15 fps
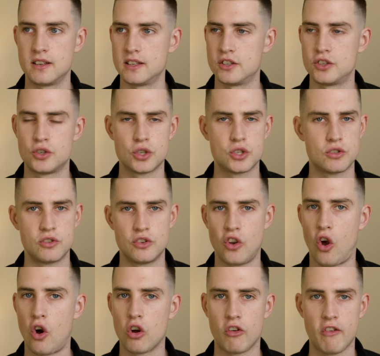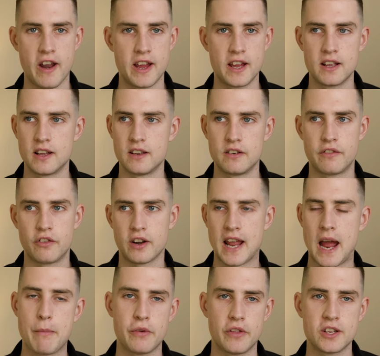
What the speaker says: It's just not great. And for a camera